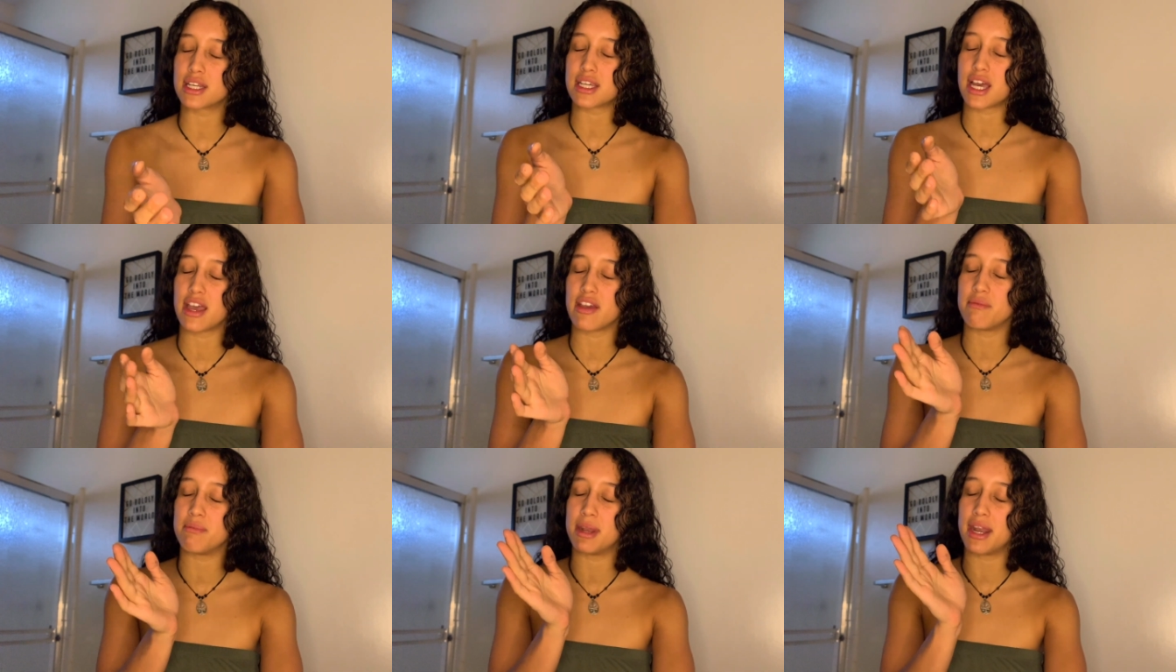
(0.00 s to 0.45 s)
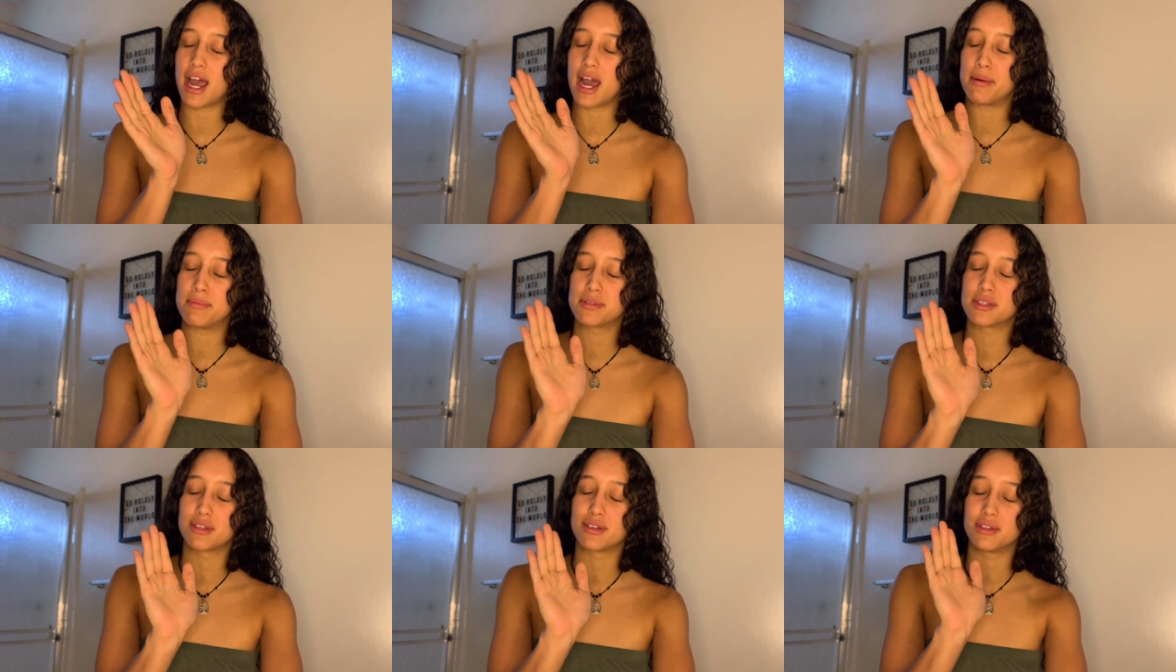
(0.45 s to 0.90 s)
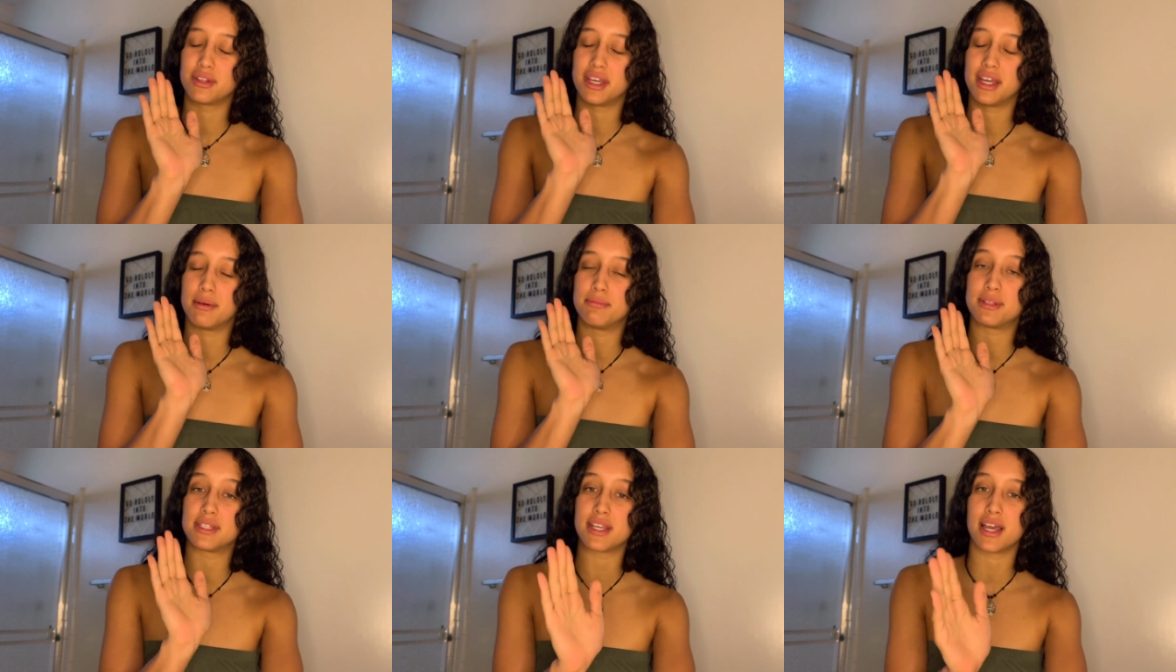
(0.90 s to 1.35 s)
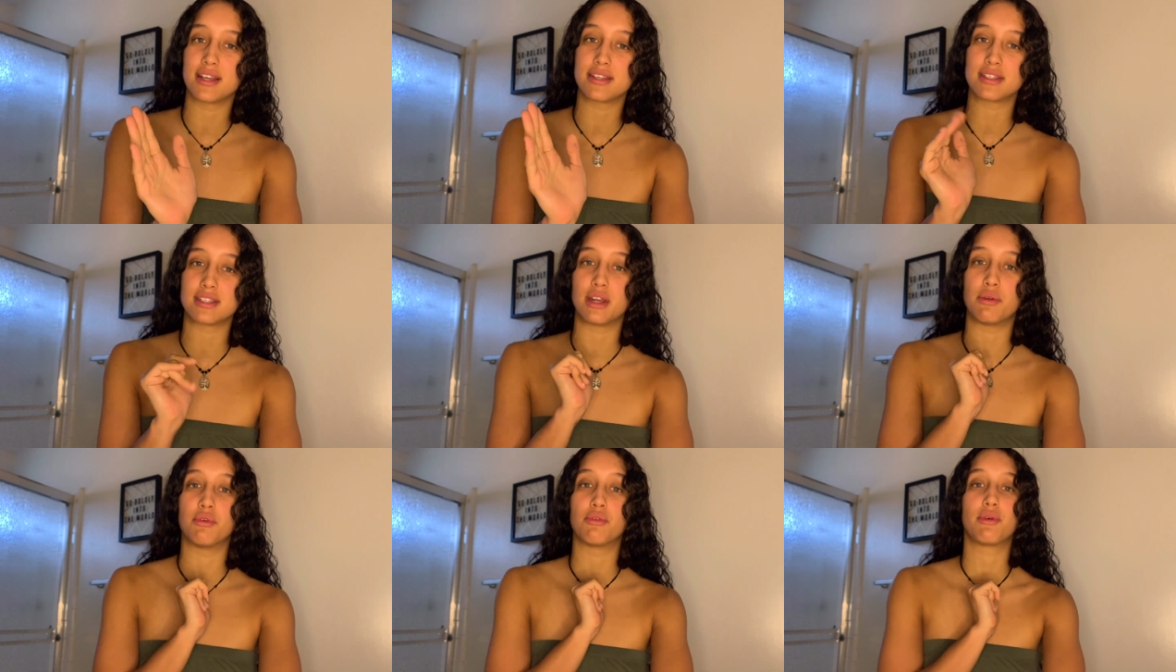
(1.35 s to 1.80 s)
I have been absolutely
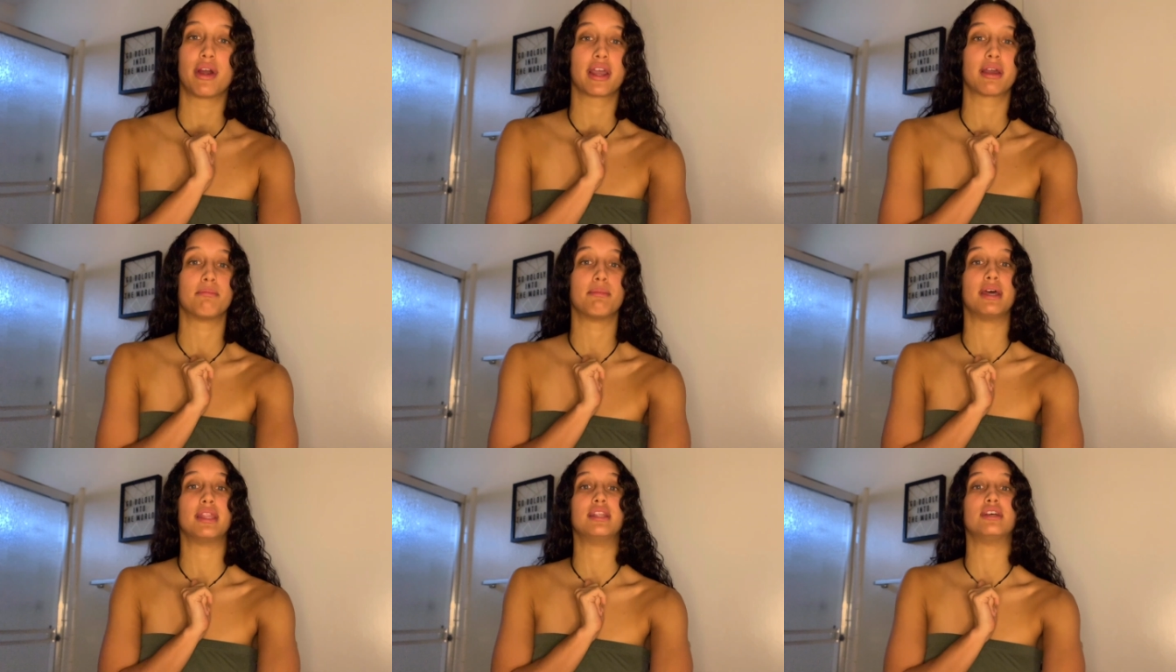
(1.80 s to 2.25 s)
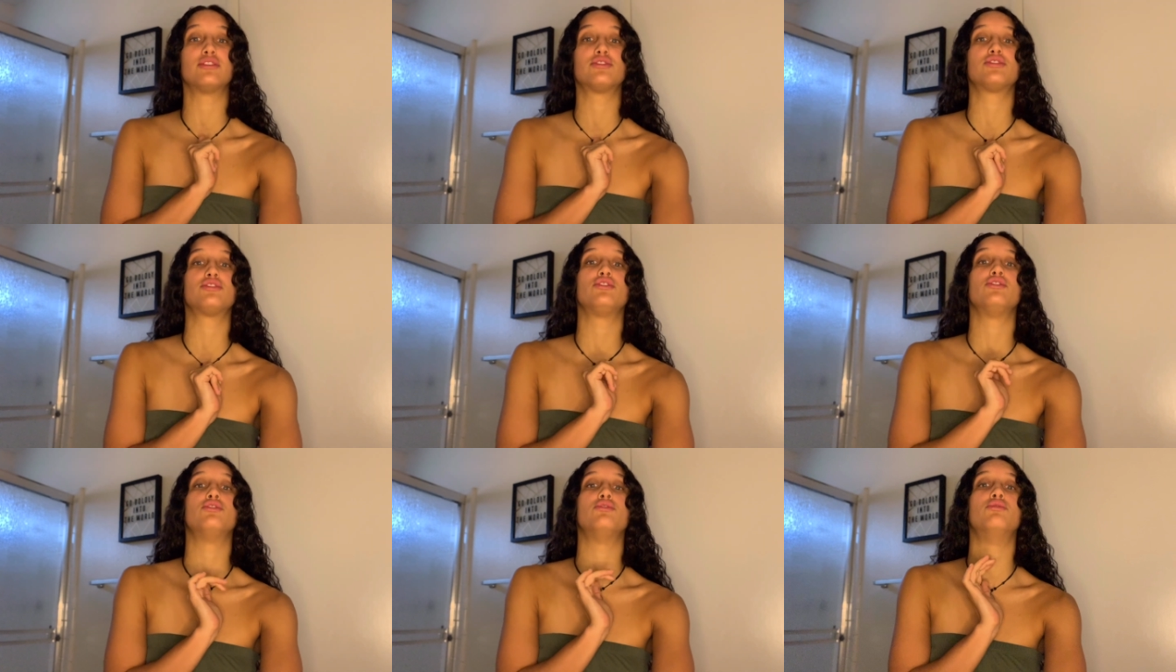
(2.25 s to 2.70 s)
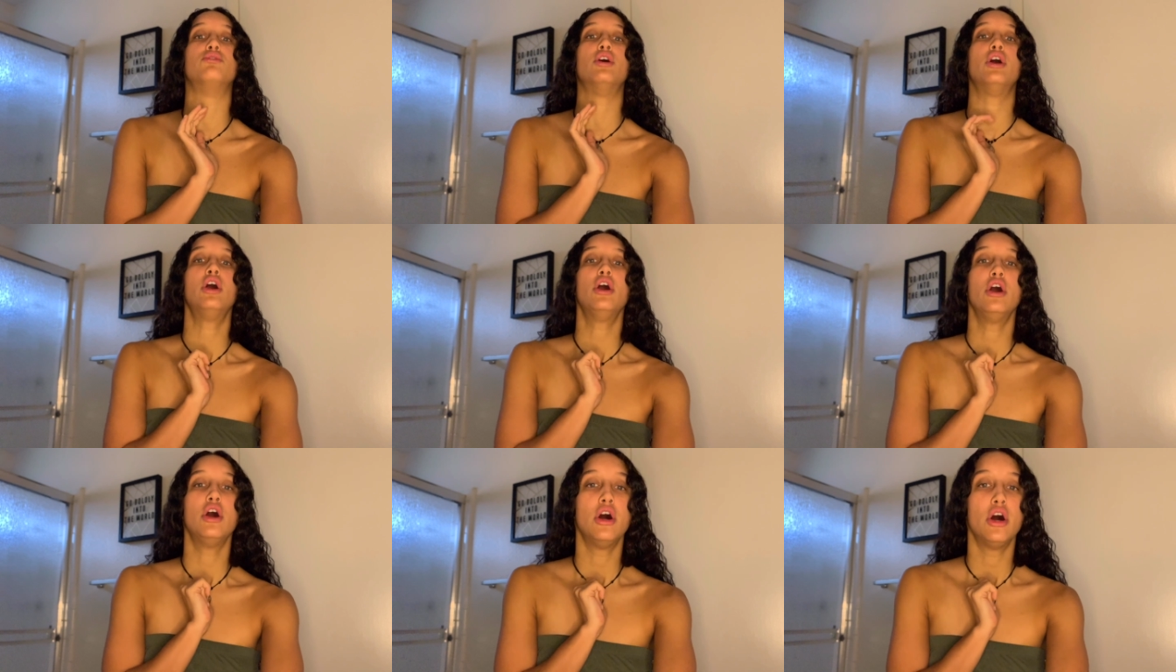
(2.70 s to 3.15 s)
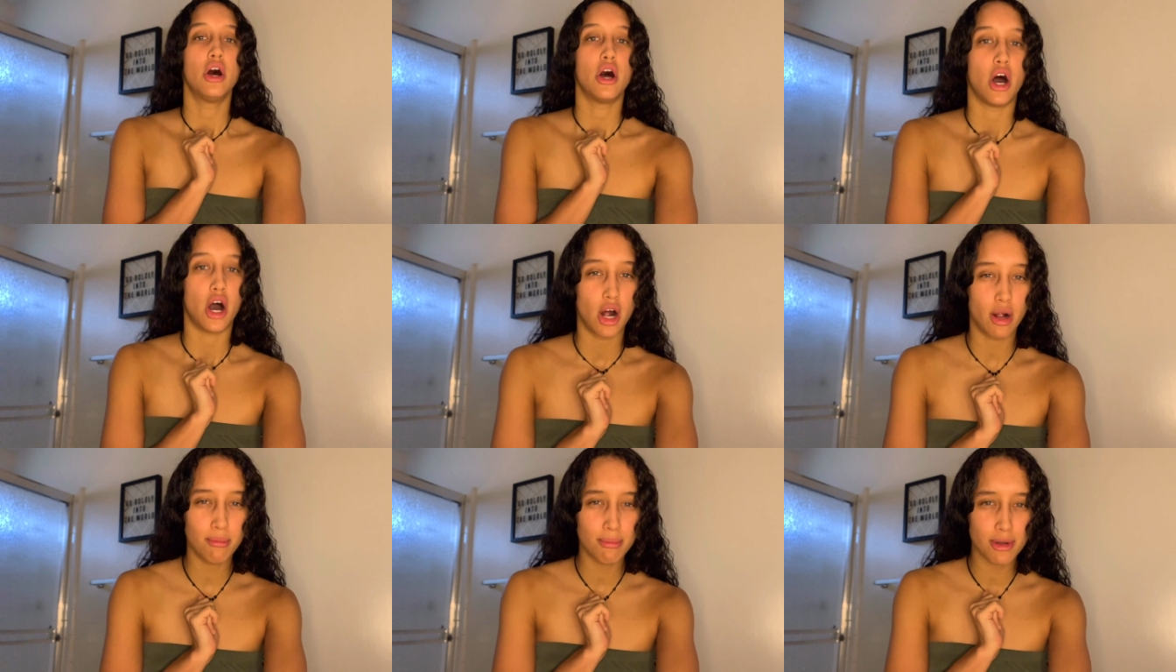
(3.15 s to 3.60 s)
obsessed and would recommend this to
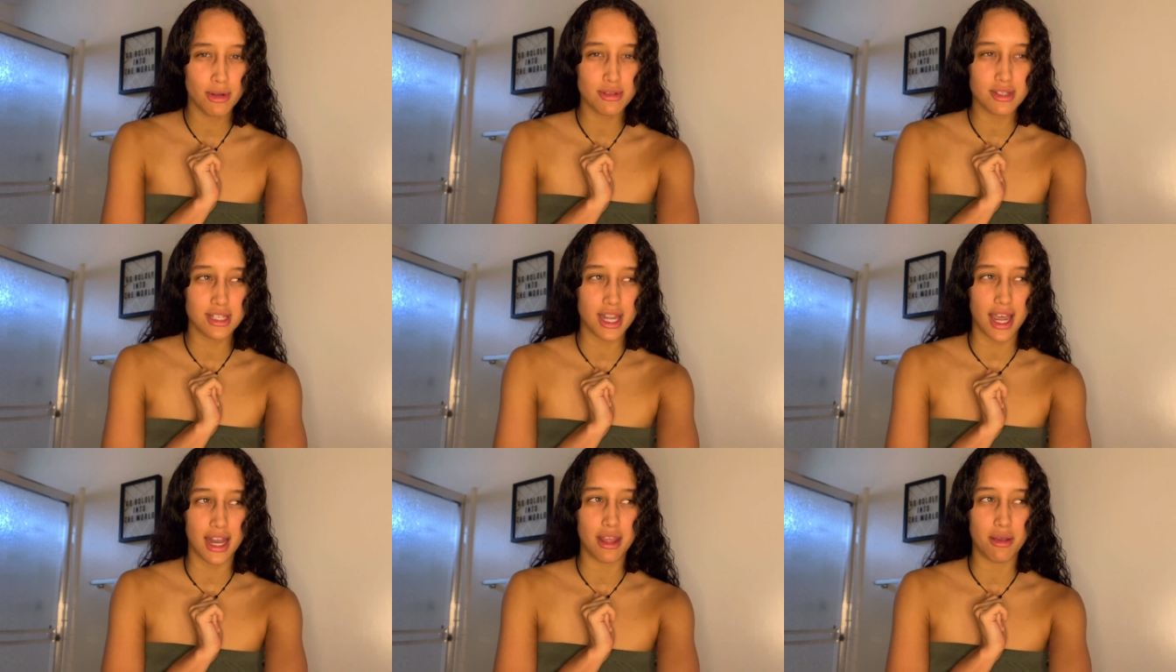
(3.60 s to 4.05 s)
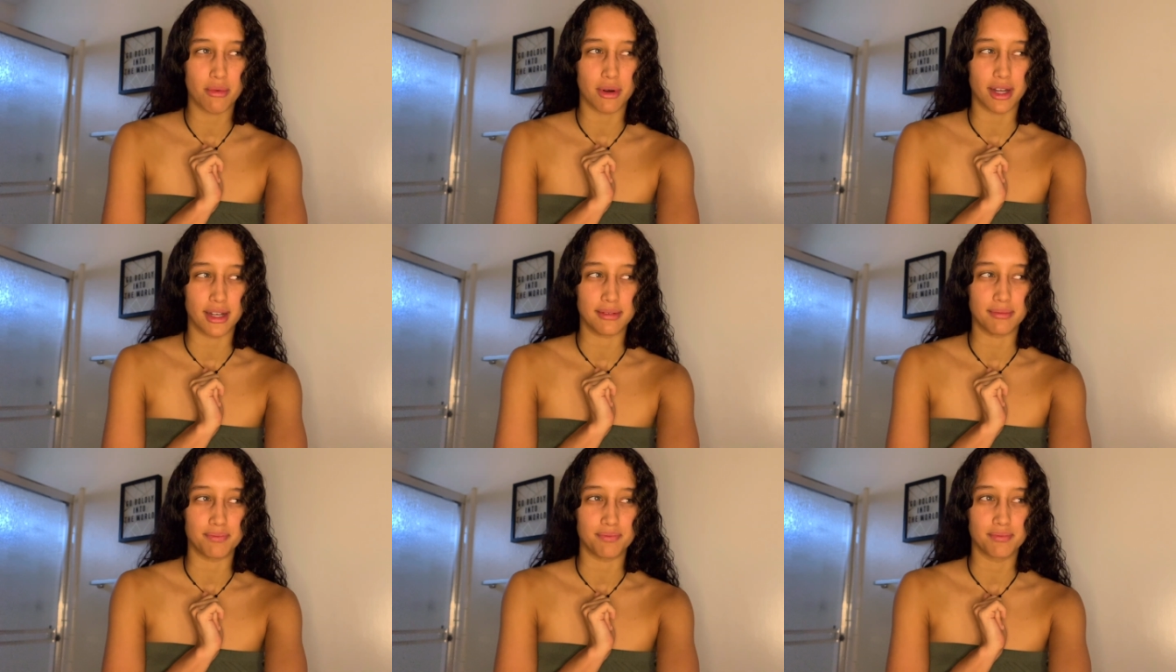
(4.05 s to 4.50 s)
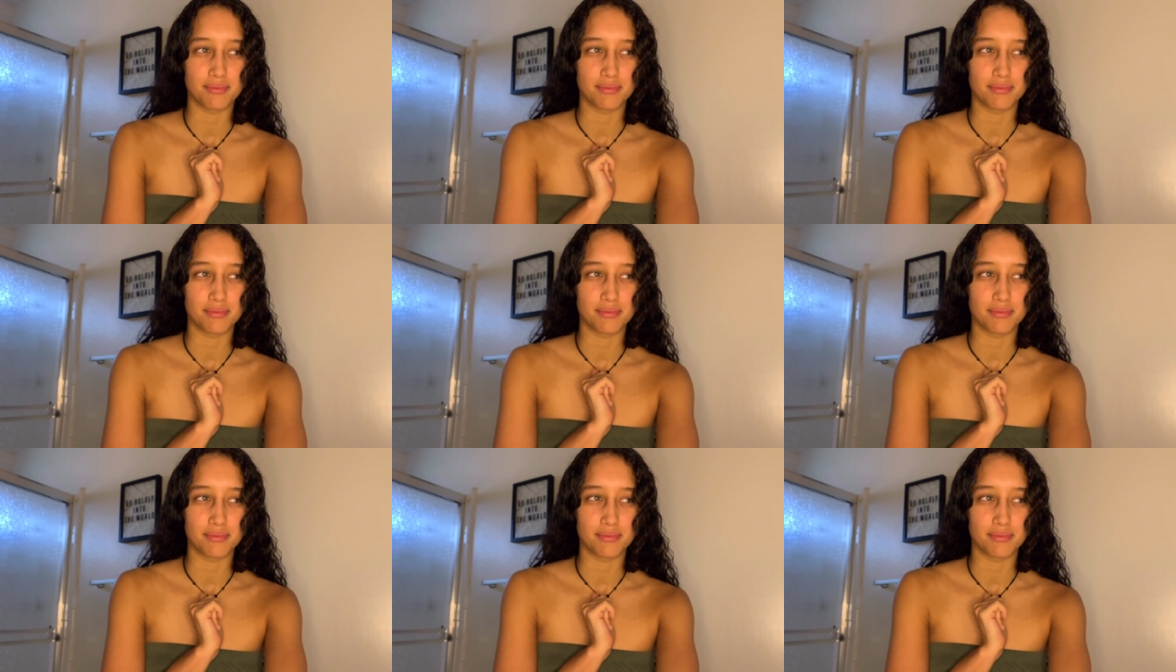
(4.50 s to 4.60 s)
almost anyone